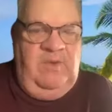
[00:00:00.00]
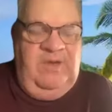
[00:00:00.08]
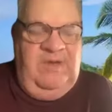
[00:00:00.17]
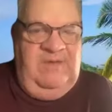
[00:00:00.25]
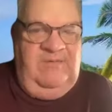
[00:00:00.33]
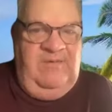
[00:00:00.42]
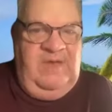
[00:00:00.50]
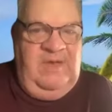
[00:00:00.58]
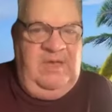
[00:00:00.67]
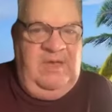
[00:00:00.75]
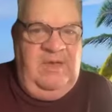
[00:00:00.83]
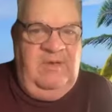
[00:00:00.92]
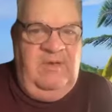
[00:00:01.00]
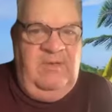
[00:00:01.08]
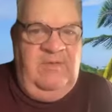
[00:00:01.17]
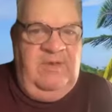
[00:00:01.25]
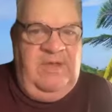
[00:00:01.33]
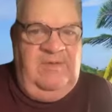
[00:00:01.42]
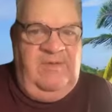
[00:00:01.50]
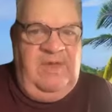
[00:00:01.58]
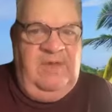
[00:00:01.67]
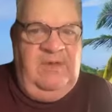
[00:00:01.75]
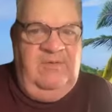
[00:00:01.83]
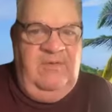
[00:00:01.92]
are they singing? And who are they
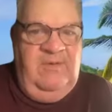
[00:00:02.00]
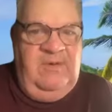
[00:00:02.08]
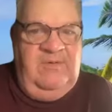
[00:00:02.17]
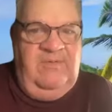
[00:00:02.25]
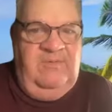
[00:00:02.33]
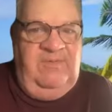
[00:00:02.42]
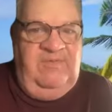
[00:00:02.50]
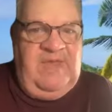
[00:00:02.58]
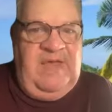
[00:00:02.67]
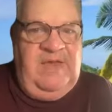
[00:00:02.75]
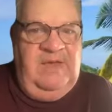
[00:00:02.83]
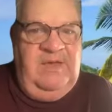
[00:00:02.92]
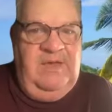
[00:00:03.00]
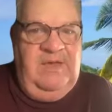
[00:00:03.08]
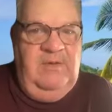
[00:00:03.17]
singing to? Because I'm standing here.